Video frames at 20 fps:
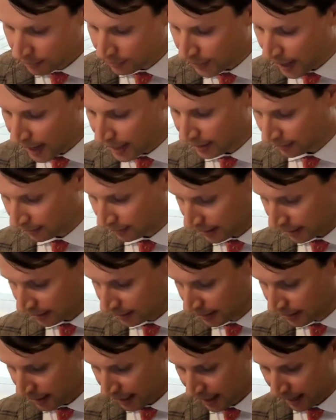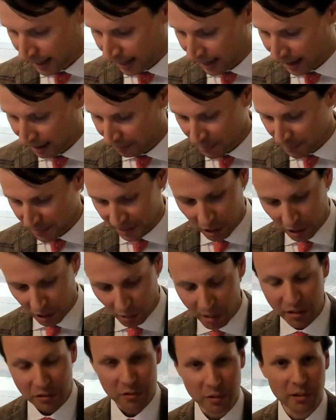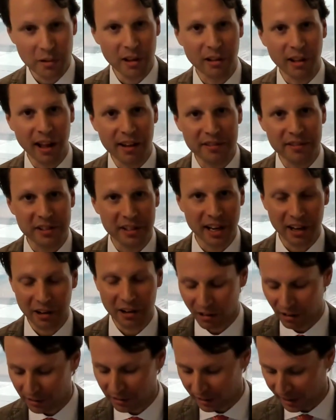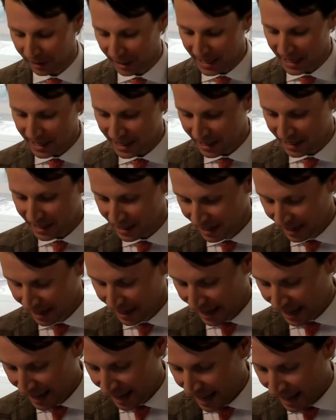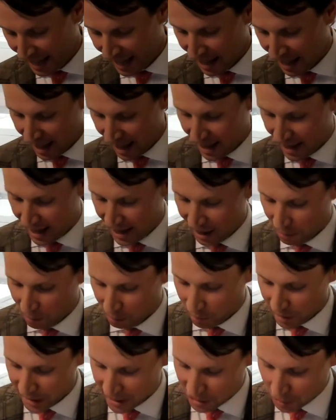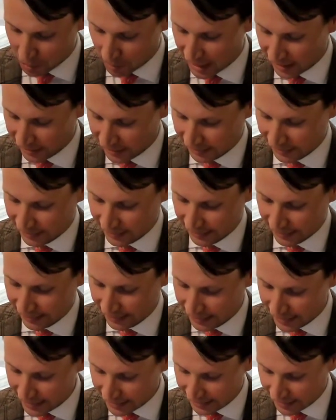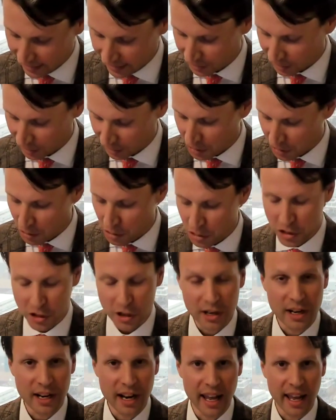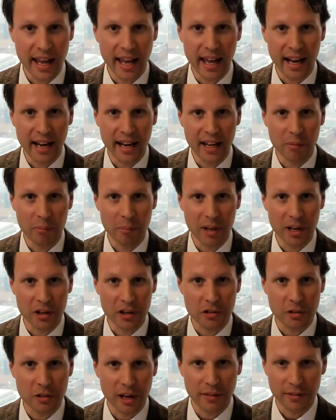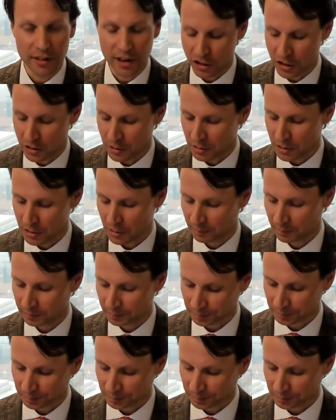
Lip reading: Finally, going through the life cycle of a lease, we address lease execution and administrative issues.